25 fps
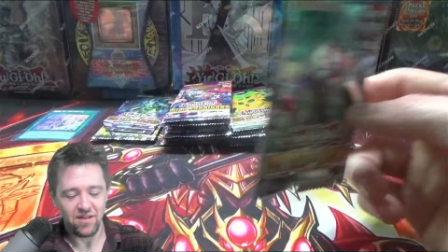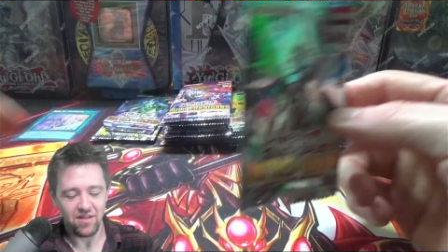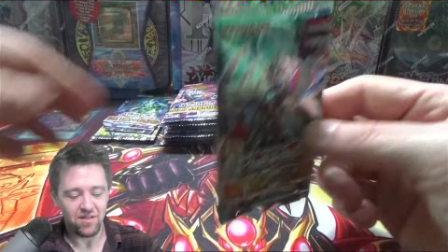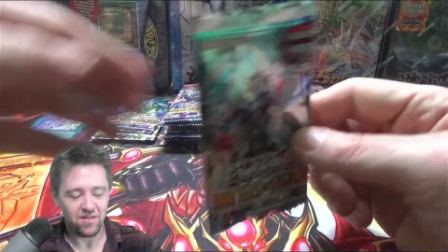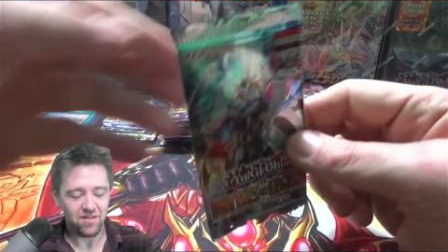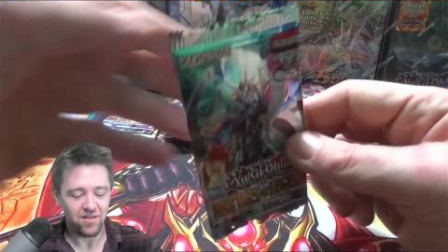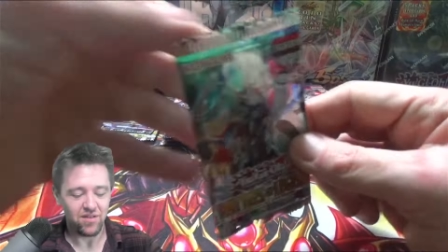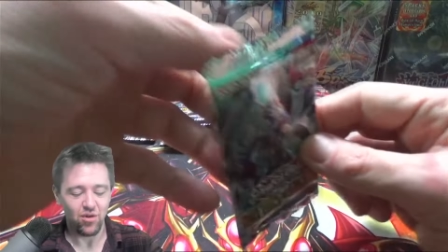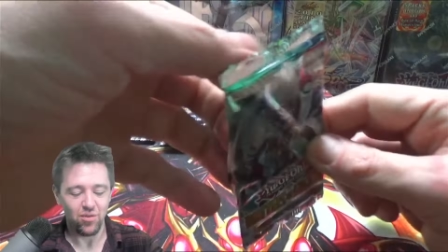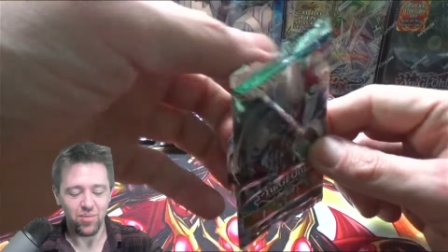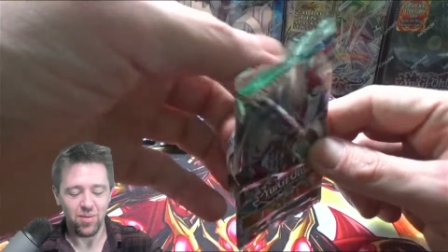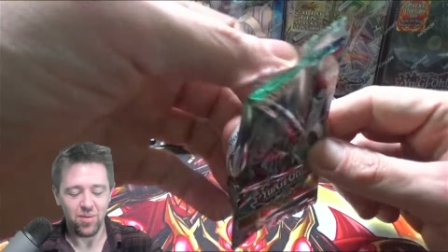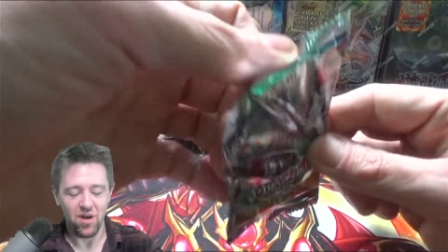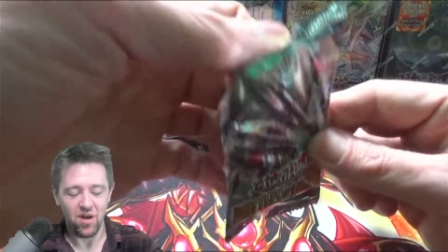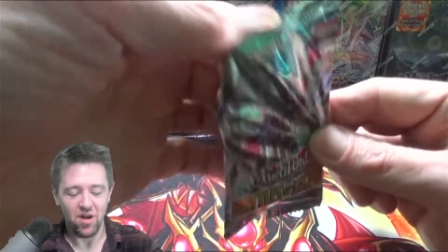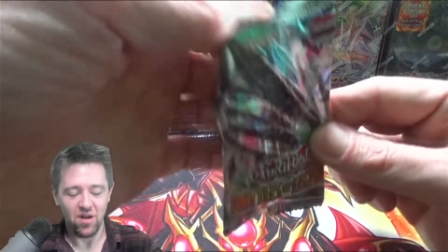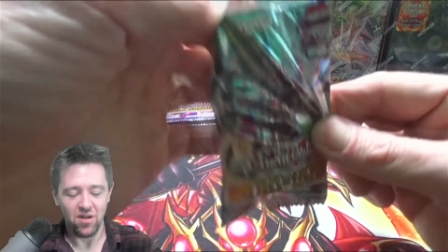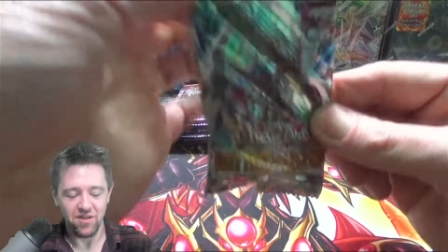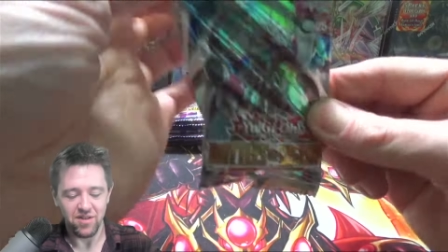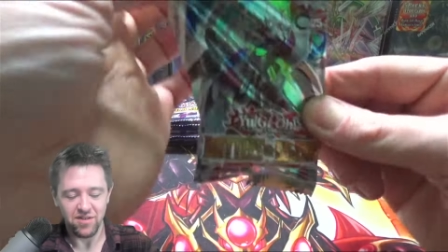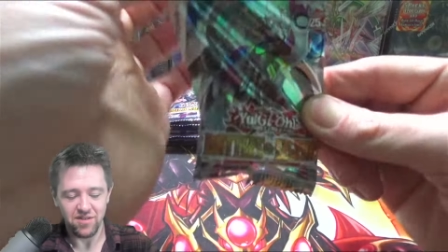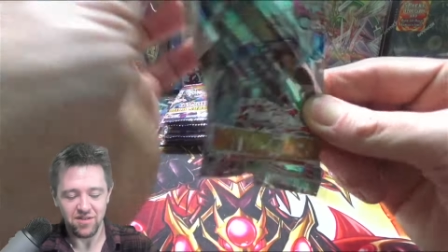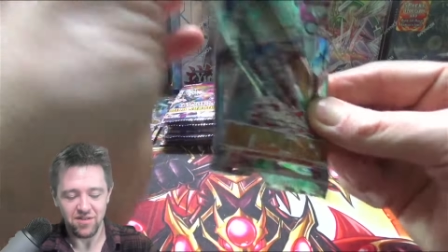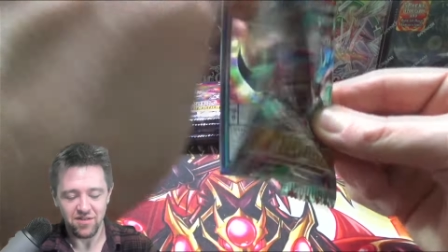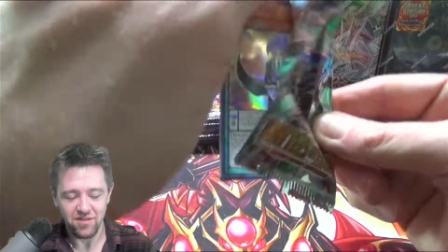No
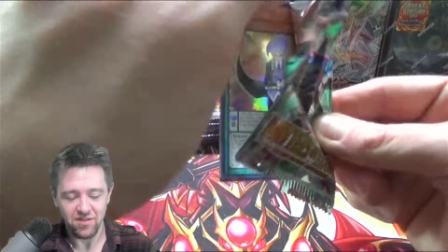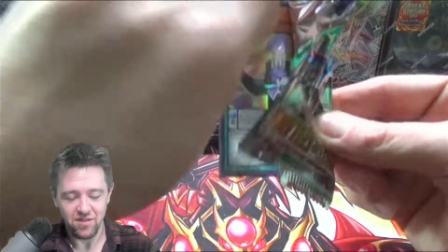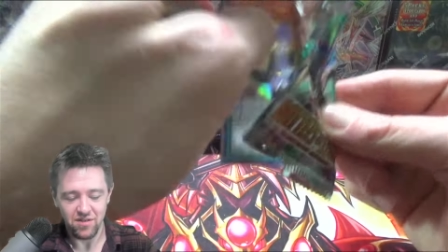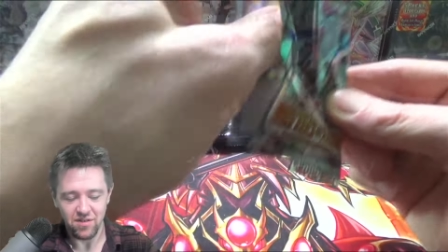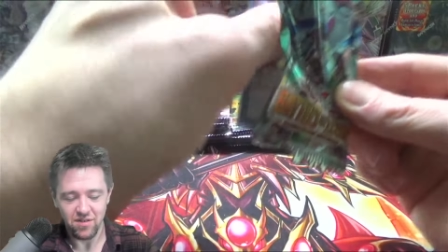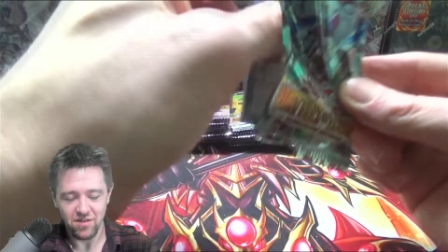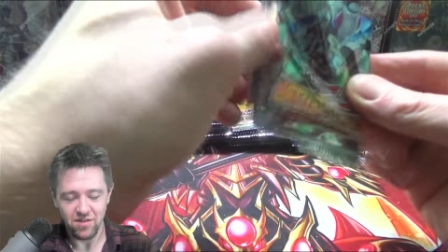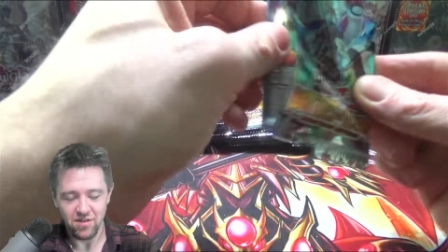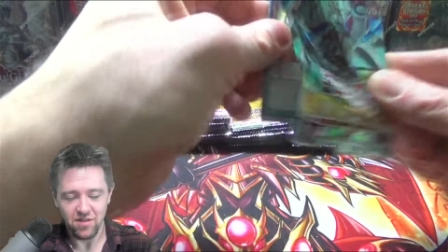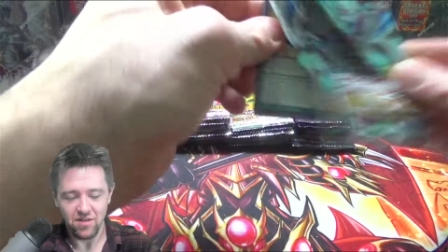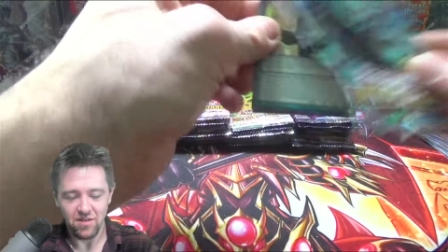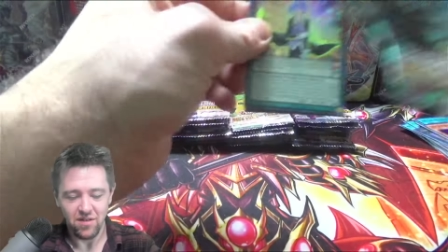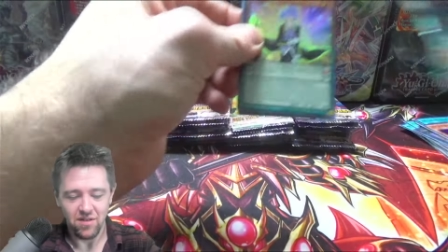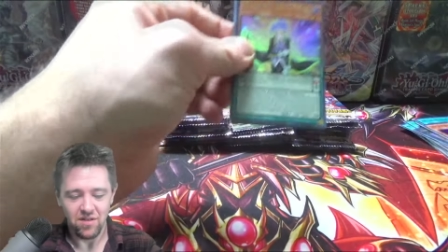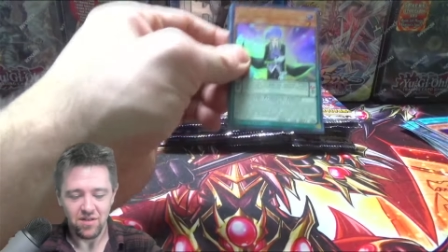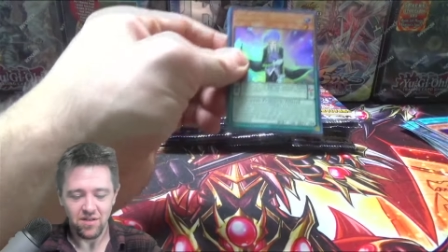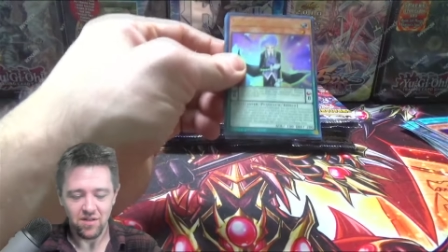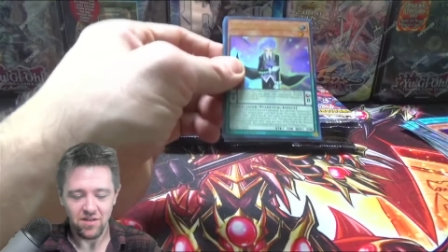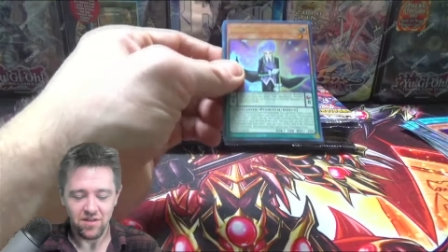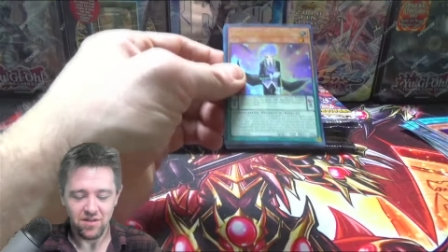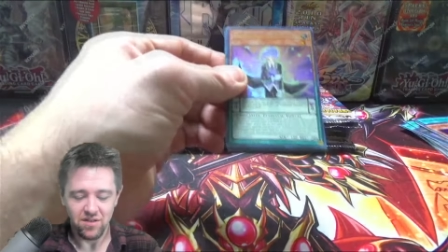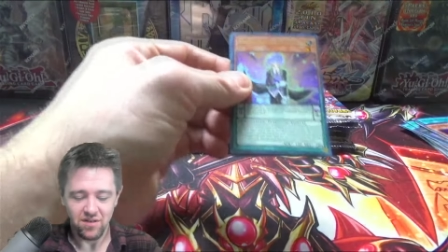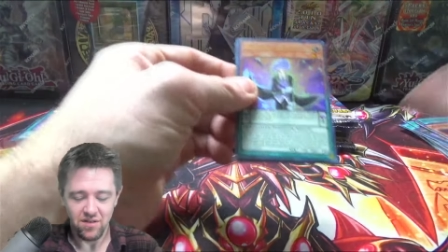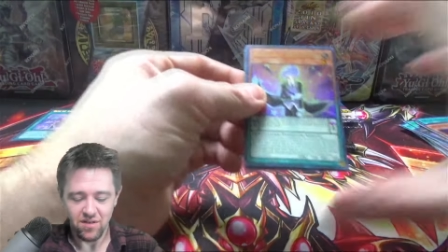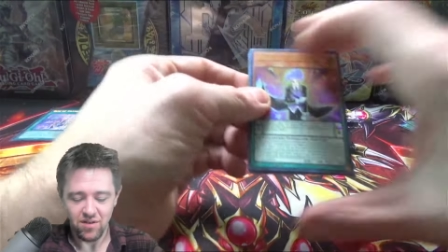polys,
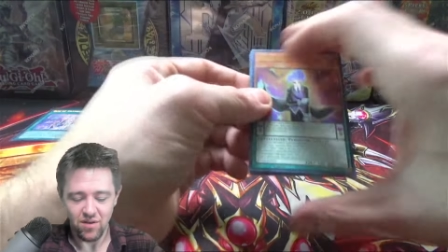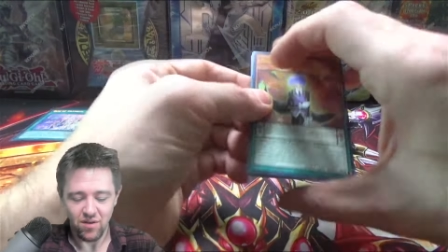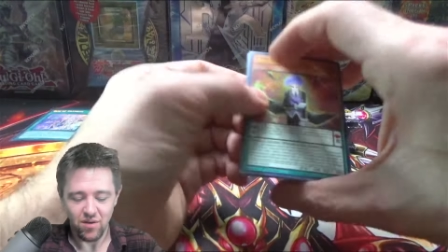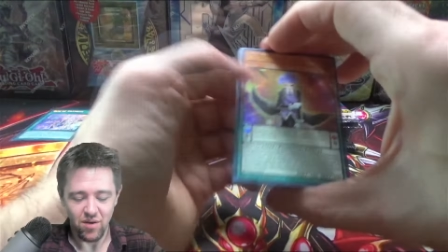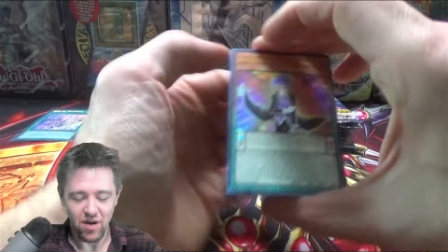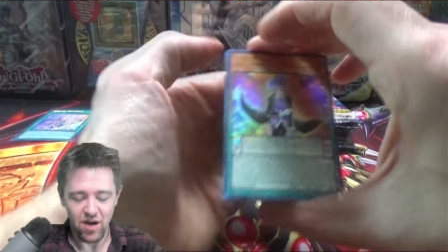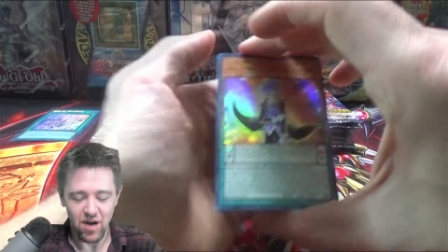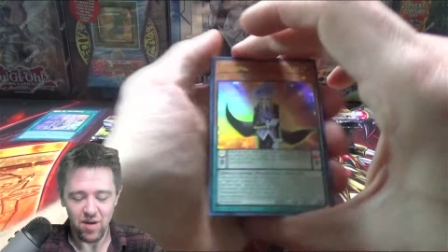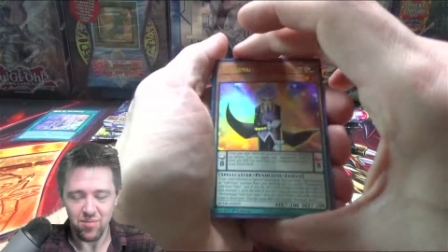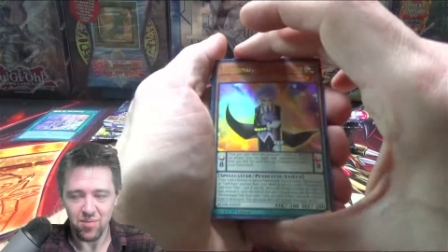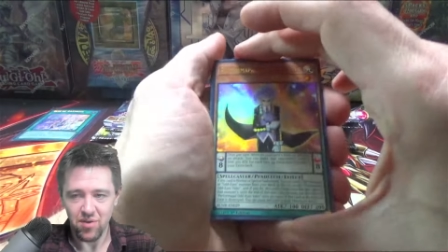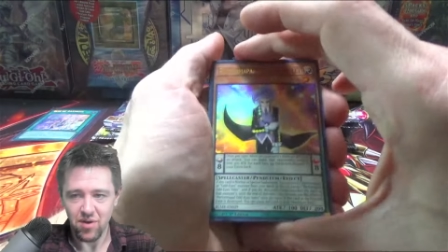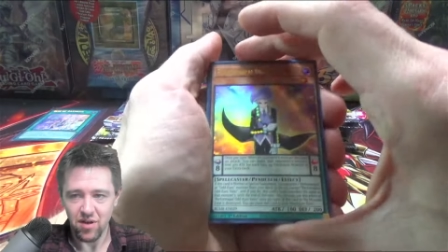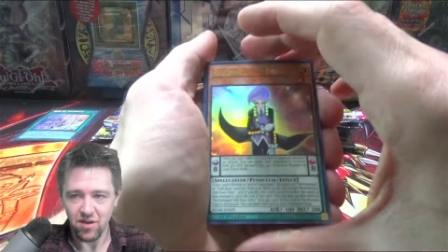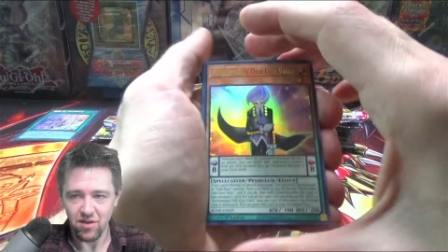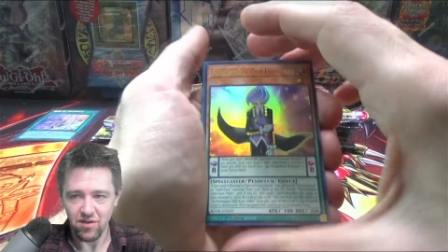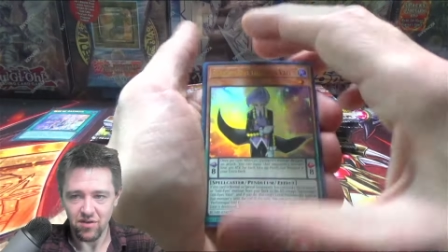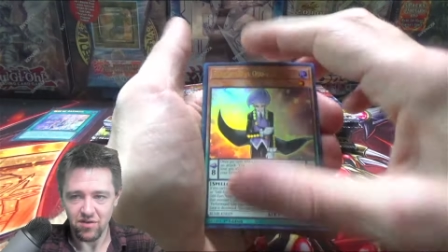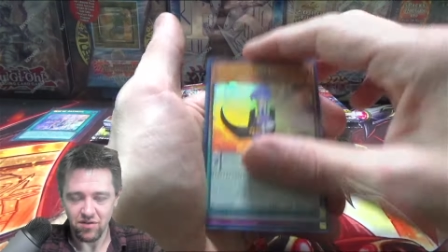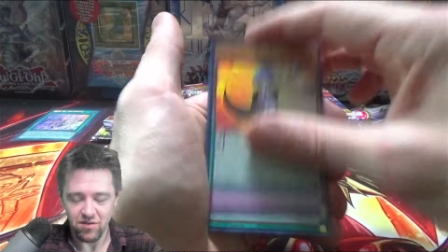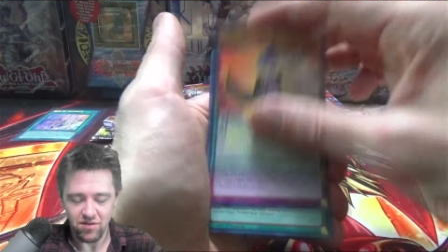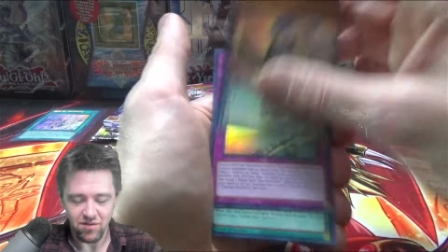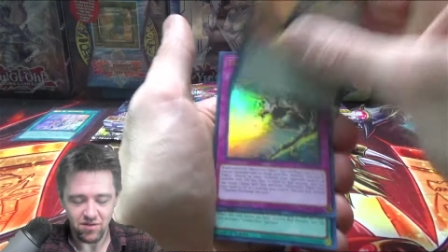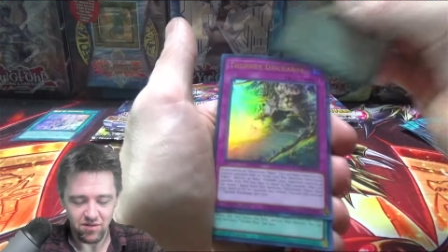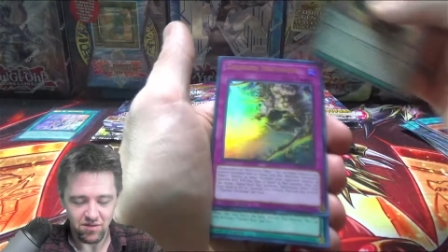no
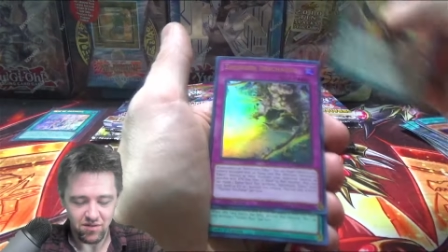IPs.